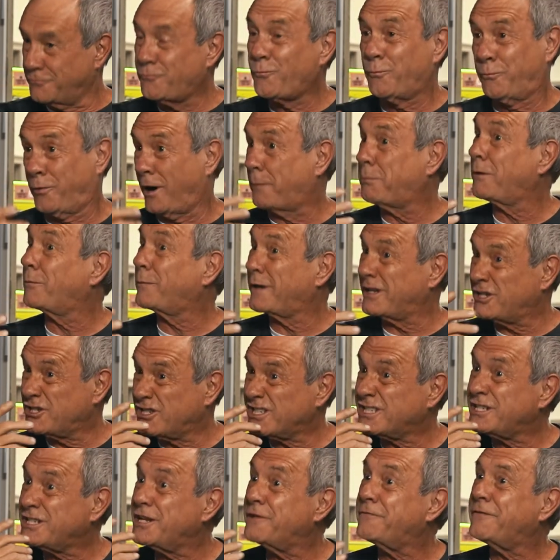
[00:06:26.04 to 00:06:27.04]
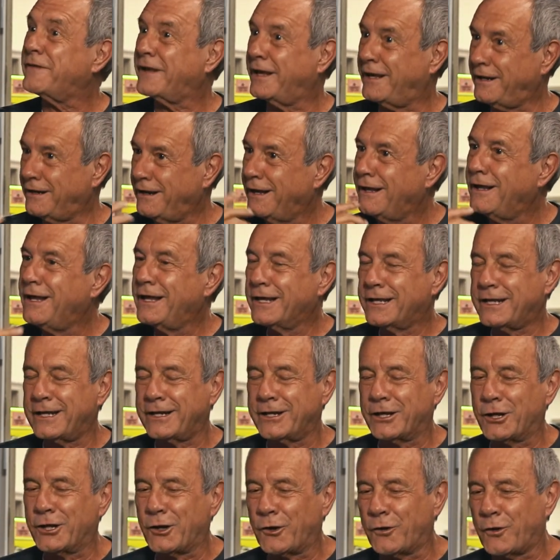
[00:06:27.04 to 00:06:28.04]
probably sniffing it,
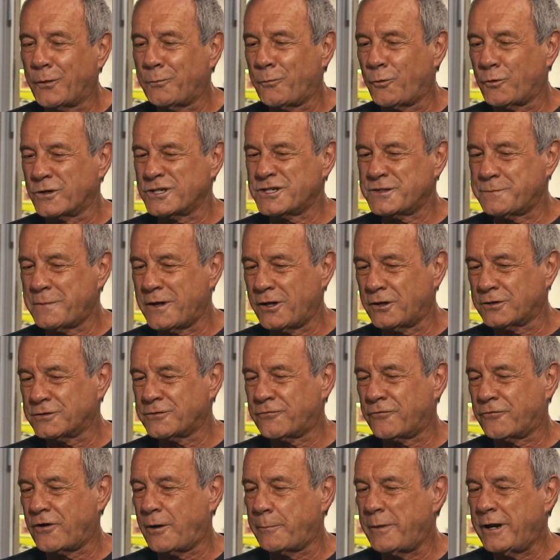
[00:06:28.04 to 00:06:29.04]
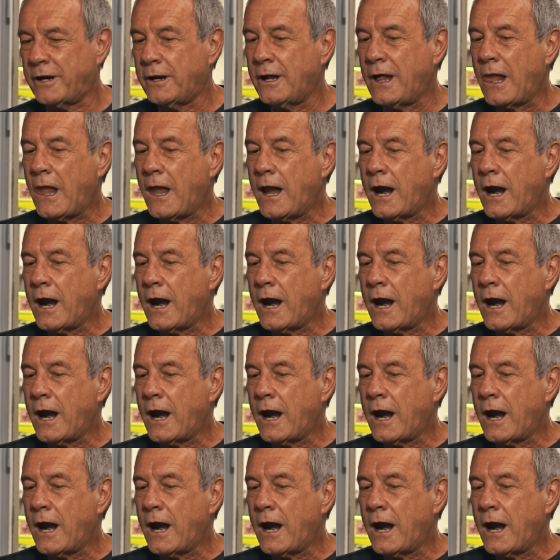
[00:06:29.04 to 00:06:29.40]
getting a little more smells from it.